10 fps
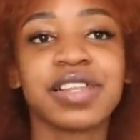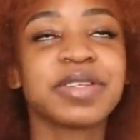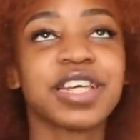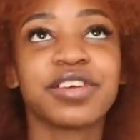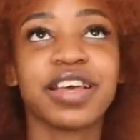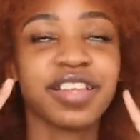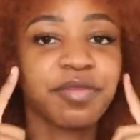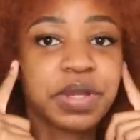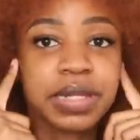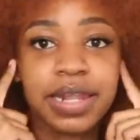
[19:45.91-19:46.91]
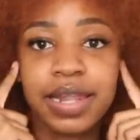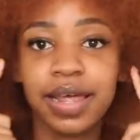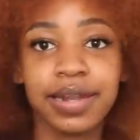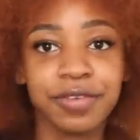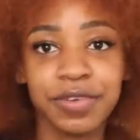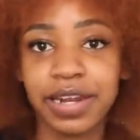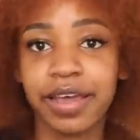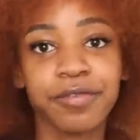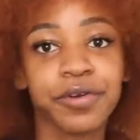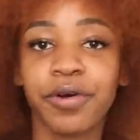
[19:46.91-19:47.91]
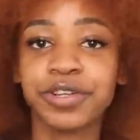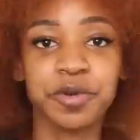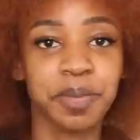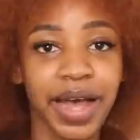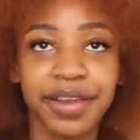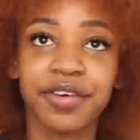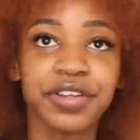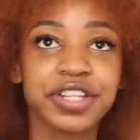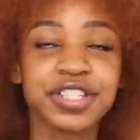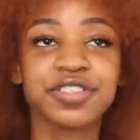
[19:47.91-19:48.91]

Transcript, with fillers: Let me tell you guys, I've been la la la living life on autopilot.